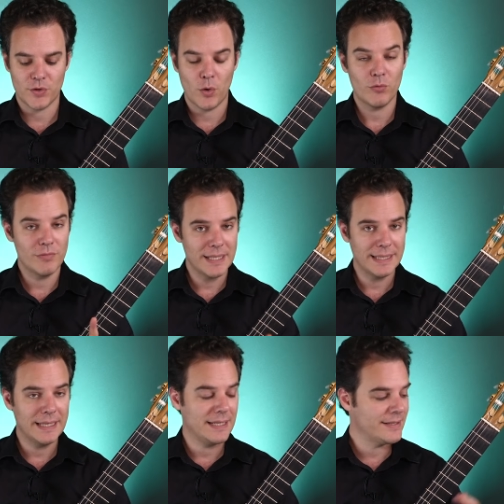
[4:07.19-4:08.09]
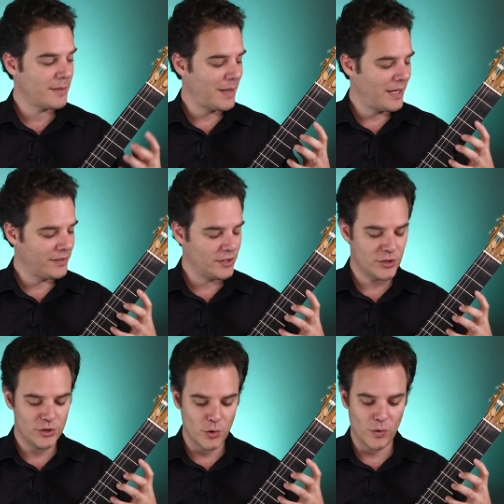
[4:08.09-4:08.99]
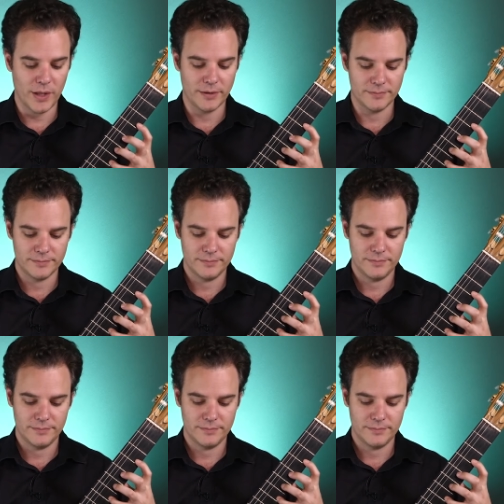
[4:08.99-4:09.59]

So really it is about the join.